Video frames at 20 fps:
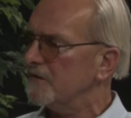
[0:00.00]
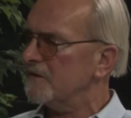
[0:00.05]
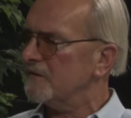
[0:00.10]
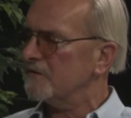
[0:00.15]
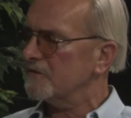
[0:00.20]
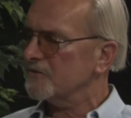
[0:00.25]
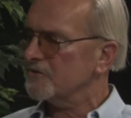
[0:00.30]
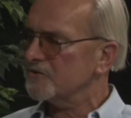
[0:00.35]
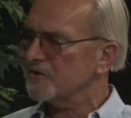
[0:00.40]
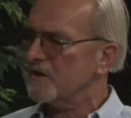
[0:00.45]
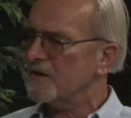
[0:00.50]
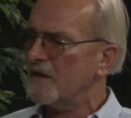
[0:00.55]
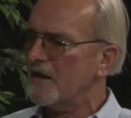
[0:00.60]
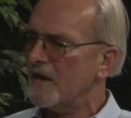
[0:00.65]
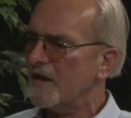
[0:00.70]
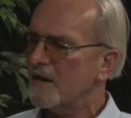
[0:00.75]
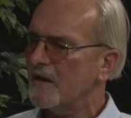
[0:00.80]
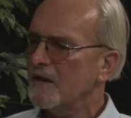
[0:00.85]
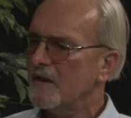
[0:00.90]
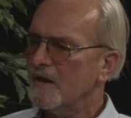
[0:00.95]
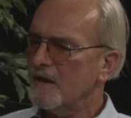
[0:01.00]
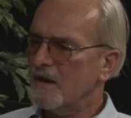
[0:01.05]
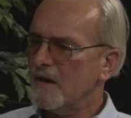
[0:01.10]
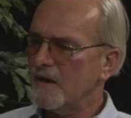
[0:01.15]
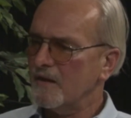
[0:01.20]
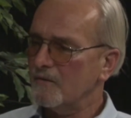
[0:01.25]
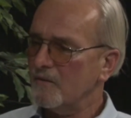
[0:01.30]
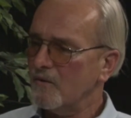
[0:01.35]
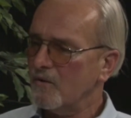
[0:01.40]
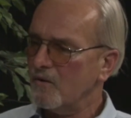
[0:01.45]
and there's Chile,
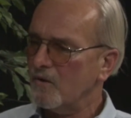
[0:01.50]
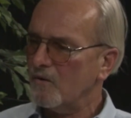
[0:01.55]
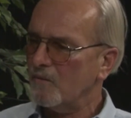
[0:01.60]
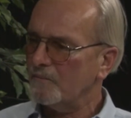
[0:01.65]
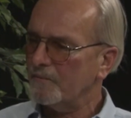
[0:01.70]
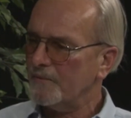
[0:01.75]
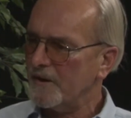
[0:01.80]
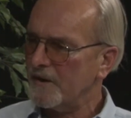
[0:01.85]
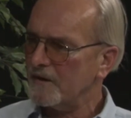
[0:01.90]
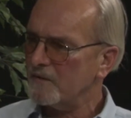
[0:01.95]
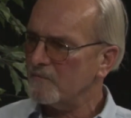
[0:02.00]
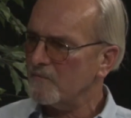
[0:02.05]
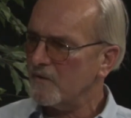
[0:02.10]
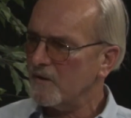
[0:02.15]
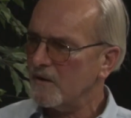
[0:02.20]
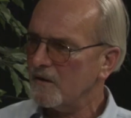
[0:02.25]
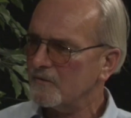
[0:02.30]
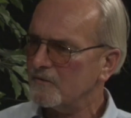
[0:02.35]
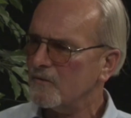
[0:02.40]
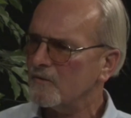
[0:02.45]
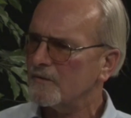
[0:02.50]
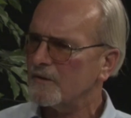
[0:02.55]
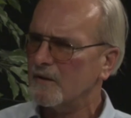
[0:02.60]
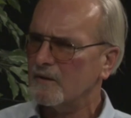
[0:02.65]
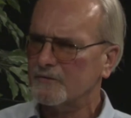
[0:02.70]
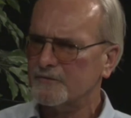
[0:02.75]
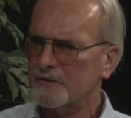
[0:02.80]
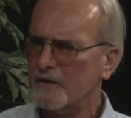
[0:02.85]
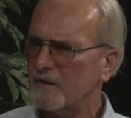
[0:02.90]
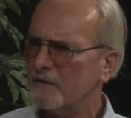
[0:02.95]
and Panama, El
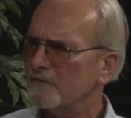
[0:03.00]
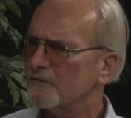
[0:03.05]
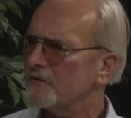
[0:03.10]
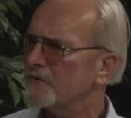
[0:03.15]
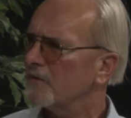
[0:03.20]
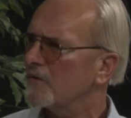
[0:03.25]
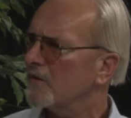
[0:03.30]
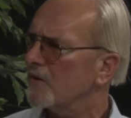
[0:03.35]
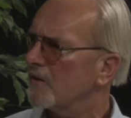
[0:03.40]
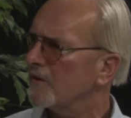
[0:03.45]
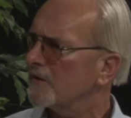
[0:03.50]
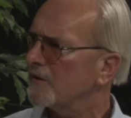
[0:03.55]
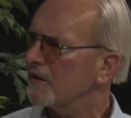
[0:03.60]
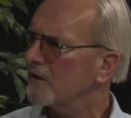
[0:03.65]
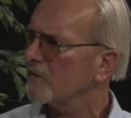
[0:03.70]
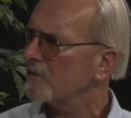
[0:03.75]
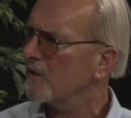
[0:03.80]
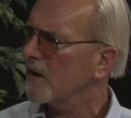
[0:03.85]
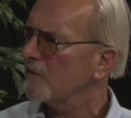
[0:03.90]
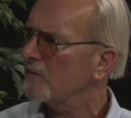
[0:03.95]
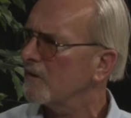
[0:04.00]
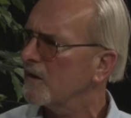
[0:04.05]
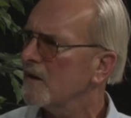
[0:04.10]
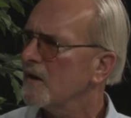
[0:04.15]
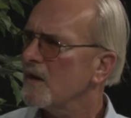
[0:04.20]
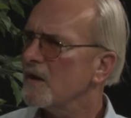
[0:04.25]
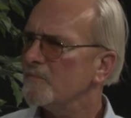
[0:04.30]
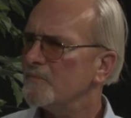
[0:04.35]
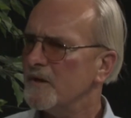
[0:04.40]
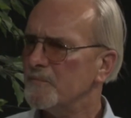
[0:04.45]
Salvador, Nicaragua.
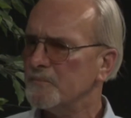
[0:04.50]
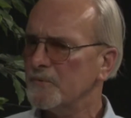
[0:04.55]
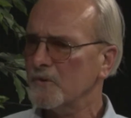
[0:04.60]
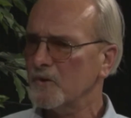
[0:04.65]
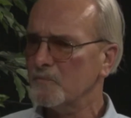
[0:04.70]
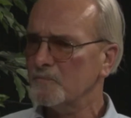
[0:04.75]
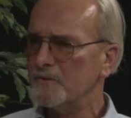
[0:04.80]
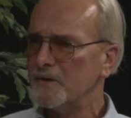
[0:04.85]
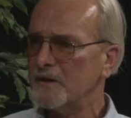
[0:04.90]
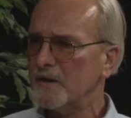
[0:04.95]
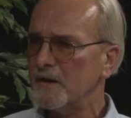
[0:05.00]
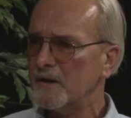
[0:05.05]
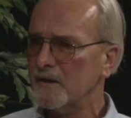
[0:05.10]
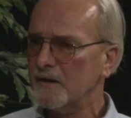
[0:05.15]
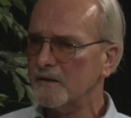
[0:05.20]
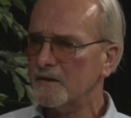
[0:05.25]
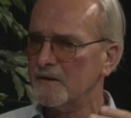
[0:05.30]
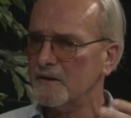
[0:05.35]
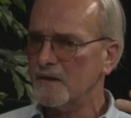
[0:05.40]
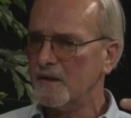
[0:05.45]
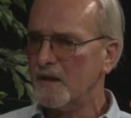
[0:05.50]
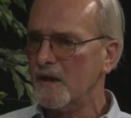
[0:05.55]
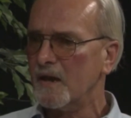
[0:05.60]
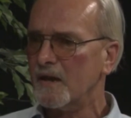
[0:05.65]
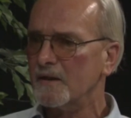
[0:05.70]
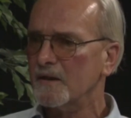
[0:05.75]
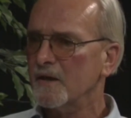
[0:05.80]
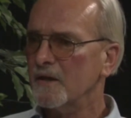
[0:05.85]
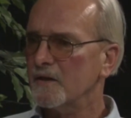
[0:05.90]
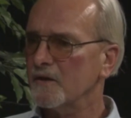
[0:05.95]
People are beginning to
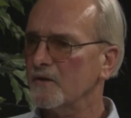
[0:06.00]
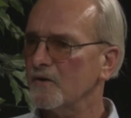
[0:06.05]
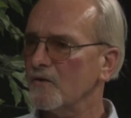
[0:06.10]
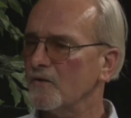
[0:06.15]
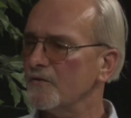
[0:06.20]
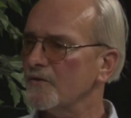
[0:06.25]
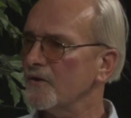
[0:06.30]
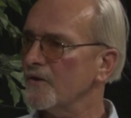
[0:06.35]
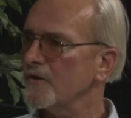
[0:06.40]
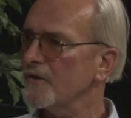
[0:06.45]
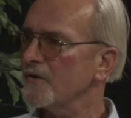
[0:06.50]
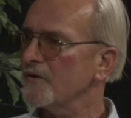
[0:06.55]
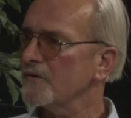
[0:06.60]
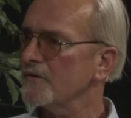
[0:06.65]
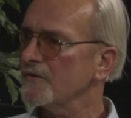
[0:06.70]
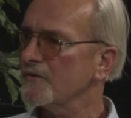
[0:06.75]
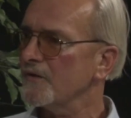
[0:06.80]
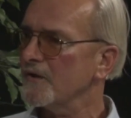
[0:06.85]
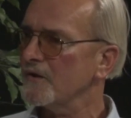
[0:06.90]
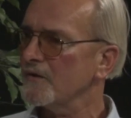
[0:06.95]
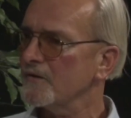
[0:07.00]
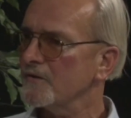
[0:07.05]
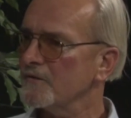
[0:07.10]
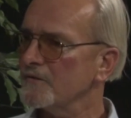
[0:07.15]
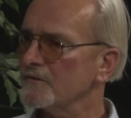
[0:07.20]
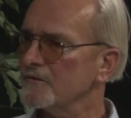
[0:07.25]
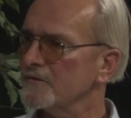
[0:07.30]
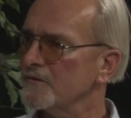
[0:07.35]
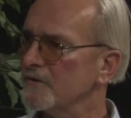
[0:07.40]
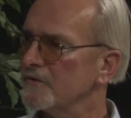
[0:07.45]
get,
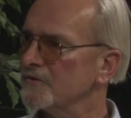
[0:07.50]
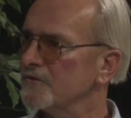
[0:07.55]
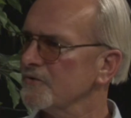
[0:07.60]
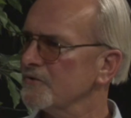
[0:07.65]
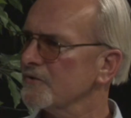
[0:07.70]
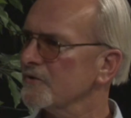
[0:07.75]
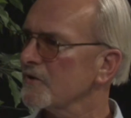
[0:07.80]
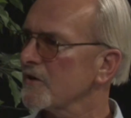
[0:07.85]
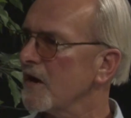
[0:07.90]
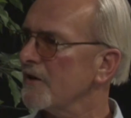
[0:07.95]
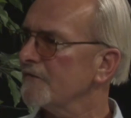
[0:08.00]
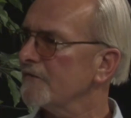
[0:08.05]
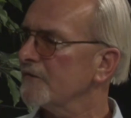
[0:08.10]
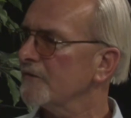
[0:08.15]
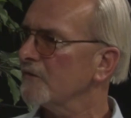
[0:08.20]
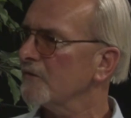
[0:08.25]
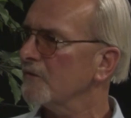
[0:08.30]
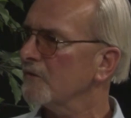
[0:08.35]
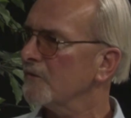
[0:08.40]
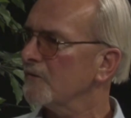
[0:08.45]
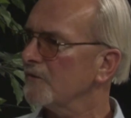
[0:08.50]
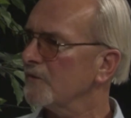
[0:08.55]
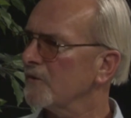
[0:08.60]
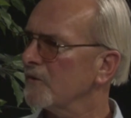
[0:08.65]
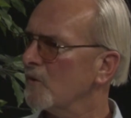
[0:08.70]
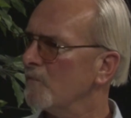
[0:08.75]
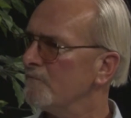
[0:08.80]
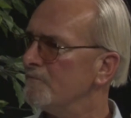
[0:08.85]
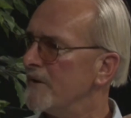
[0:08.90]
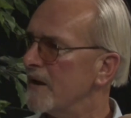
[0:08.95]
their geographical,
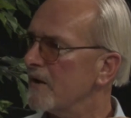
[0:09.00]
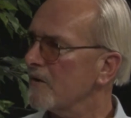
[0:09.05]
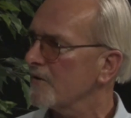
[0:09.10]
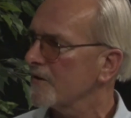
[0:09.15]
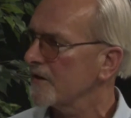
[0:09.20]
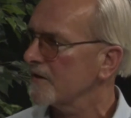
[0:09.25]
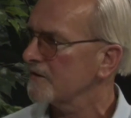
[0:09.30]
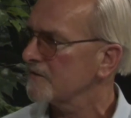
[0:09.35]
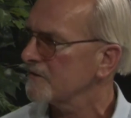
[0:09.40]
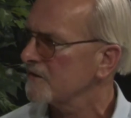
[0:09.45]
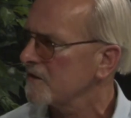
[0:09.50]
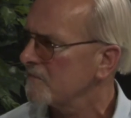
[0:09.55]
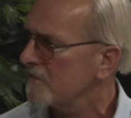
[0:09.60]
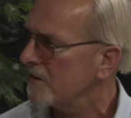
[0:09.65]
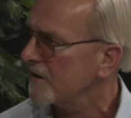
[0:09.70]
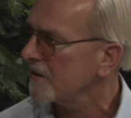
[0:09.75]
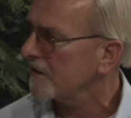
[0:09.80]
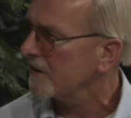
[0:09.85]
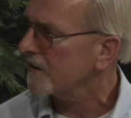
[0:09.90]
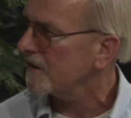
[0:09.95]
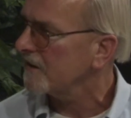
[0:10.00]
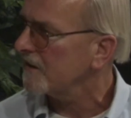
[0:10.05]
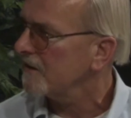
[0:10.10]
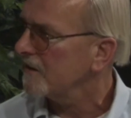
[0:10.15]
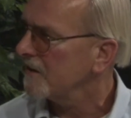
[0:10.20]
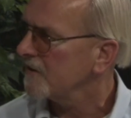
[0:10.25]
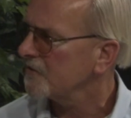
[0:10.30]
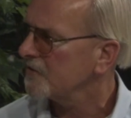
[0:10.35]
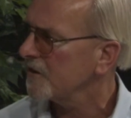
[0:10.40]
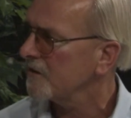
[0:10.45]
bearings in America,
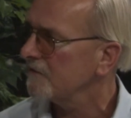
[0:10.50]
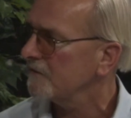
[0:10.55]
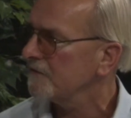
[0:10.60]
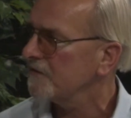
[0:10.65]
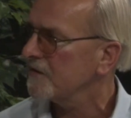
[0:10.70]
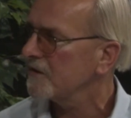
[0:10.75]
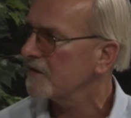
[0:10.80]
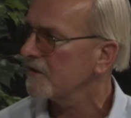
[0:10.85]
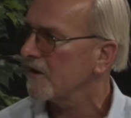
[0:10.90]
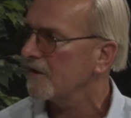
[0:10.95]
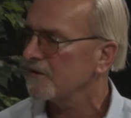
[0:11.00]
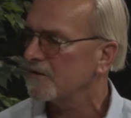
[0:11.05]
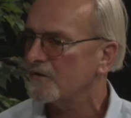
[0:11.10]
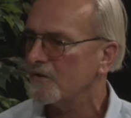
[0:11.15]
and trying to figure out,